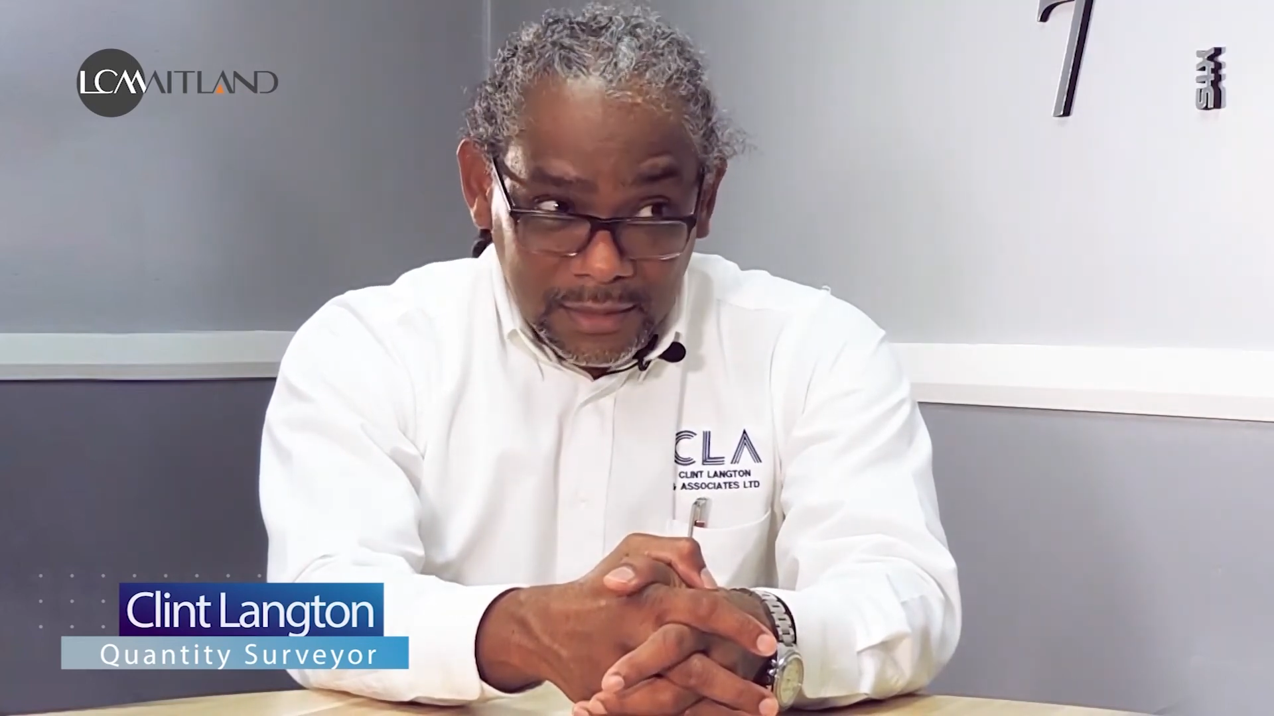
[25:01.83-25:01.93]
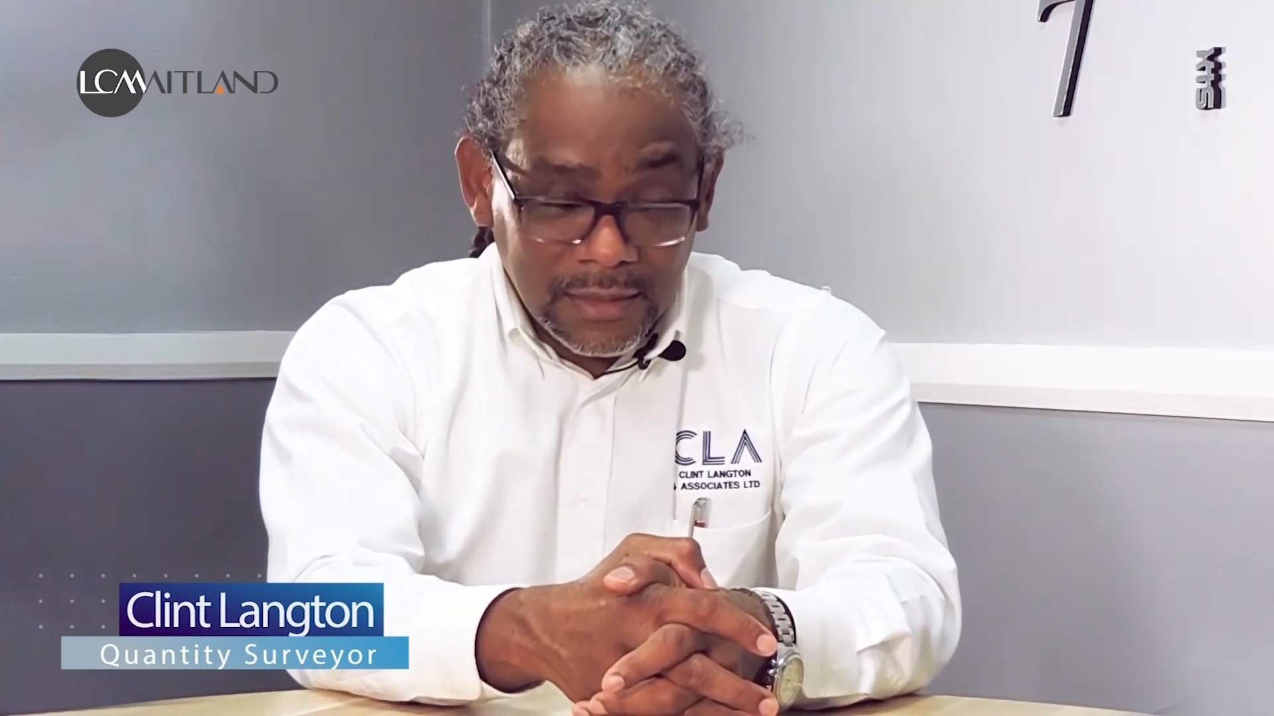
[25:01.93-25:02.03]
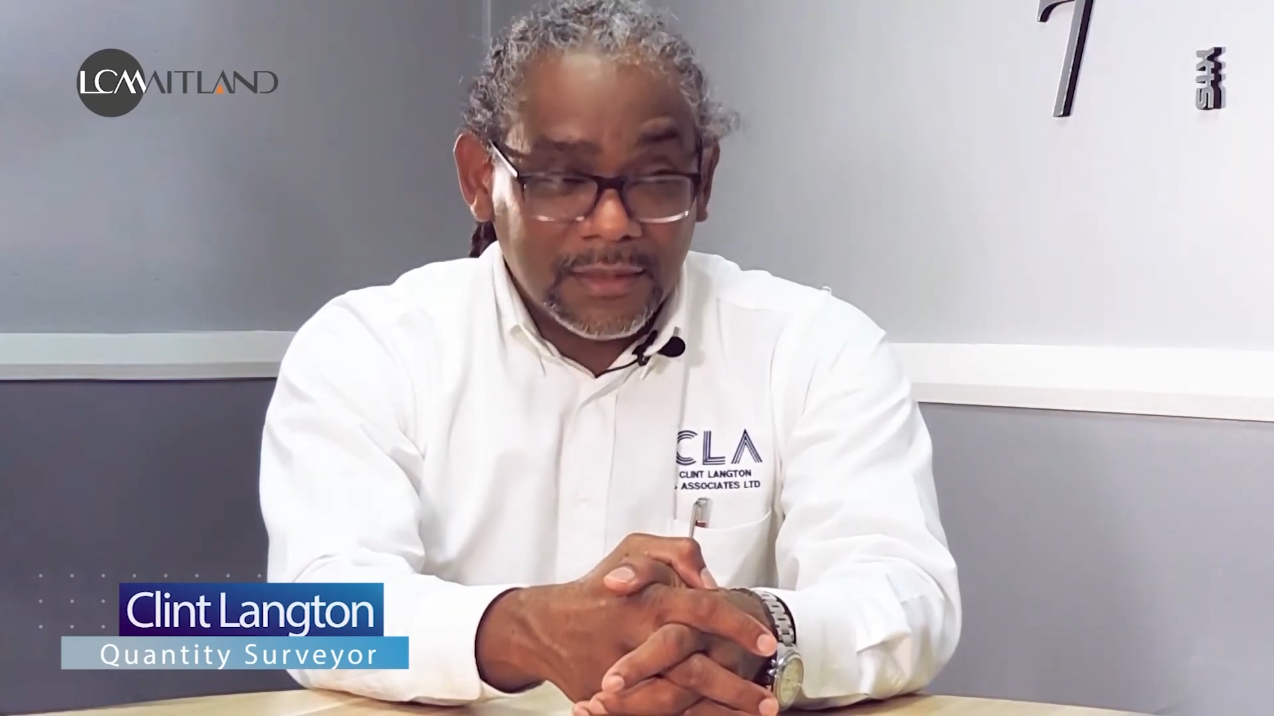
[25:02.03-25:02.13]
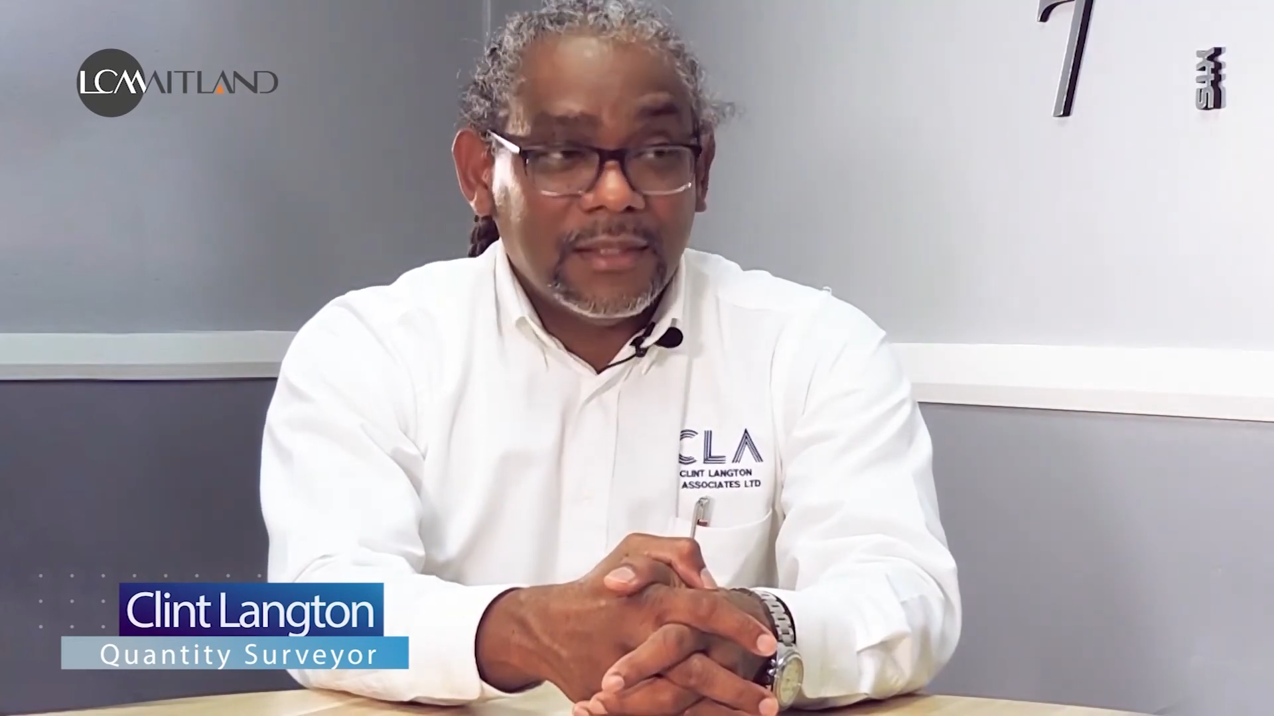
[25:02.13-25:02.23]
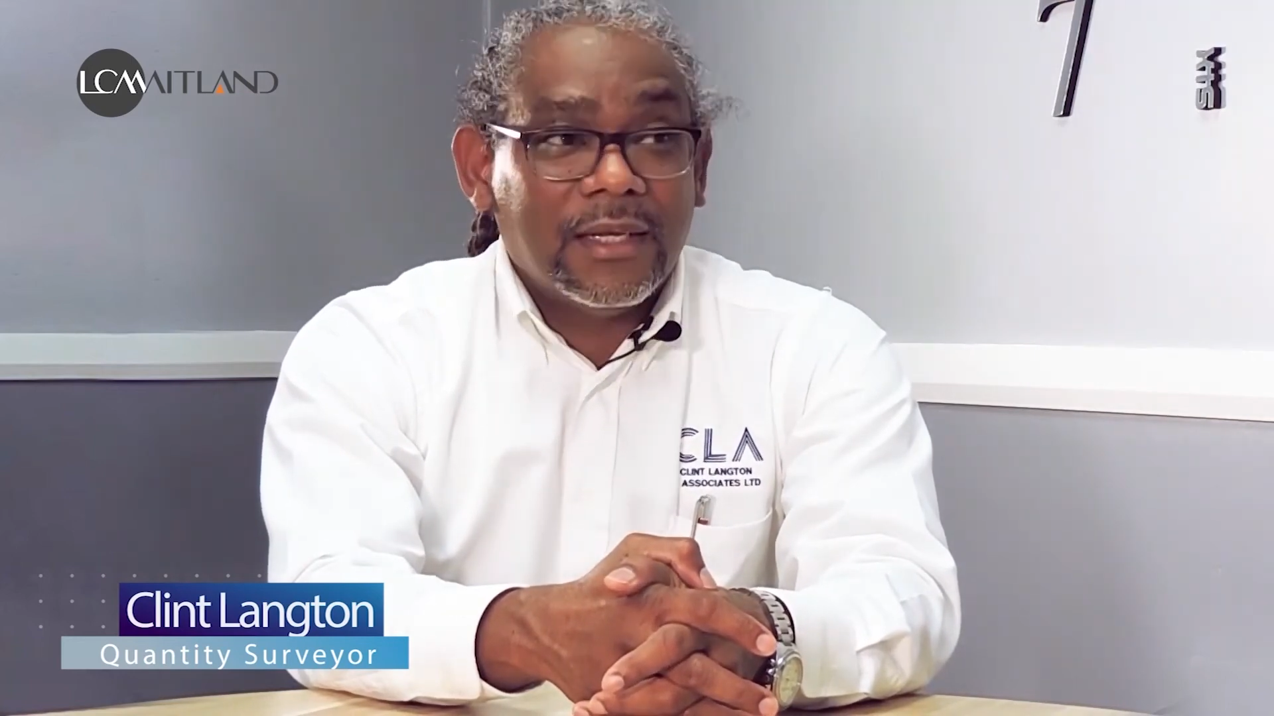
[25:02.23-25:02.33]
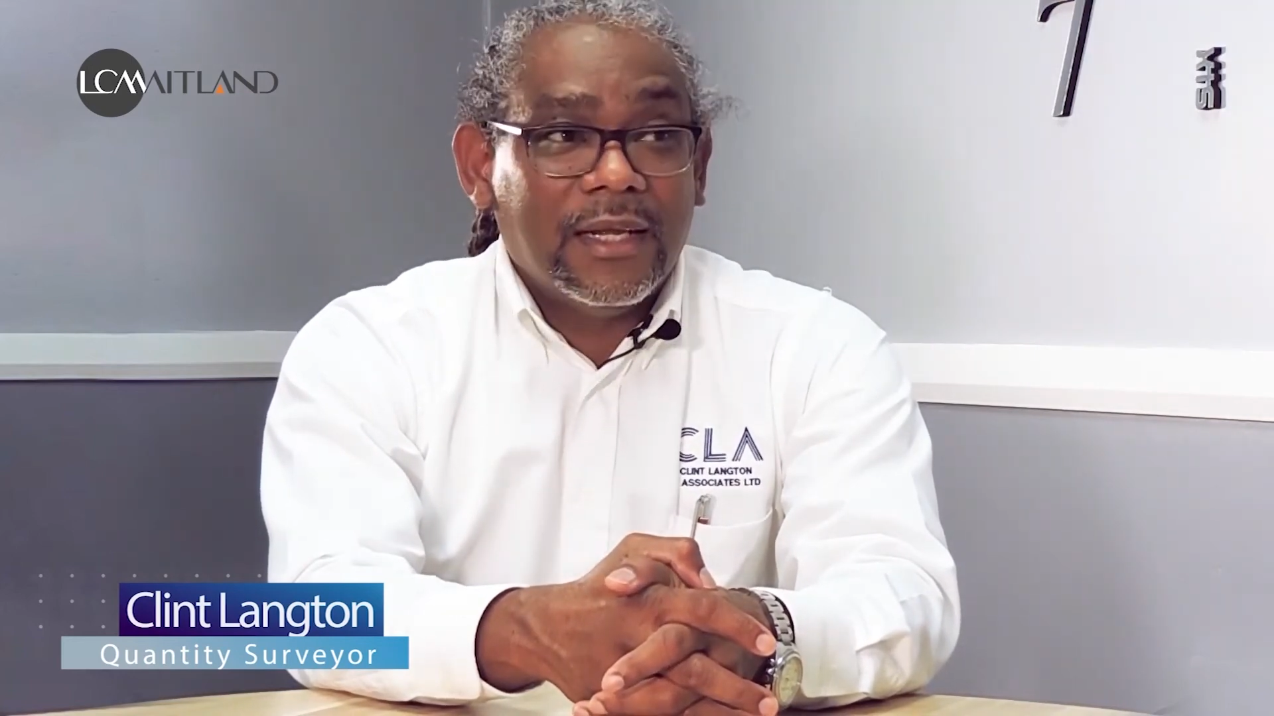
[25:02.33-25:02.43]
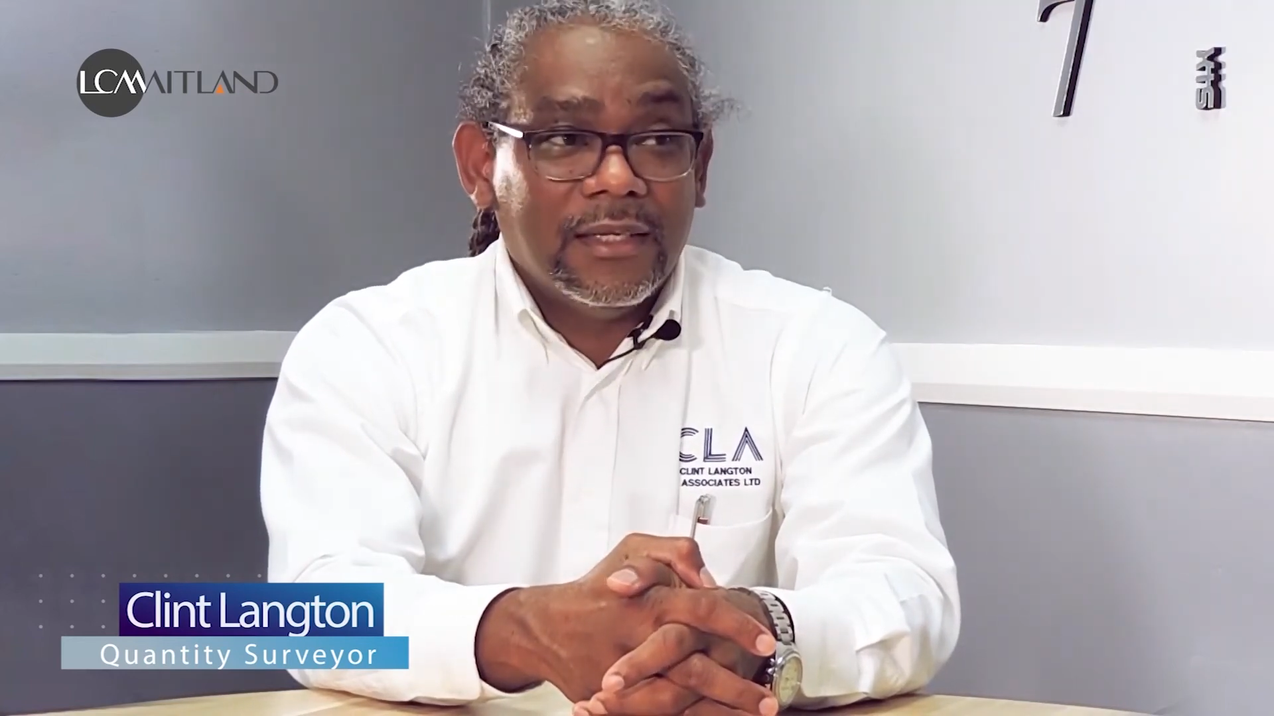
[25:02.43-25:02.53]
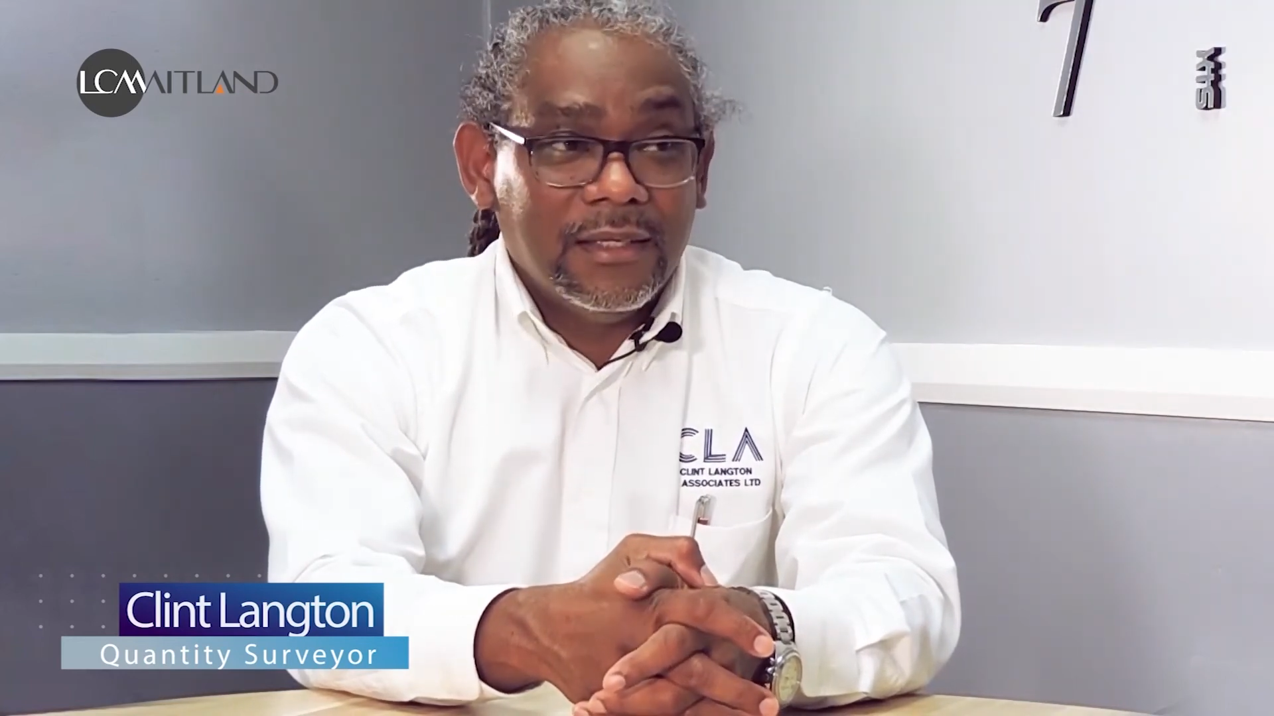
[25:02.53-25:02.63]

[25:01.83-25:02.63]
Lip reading: easier than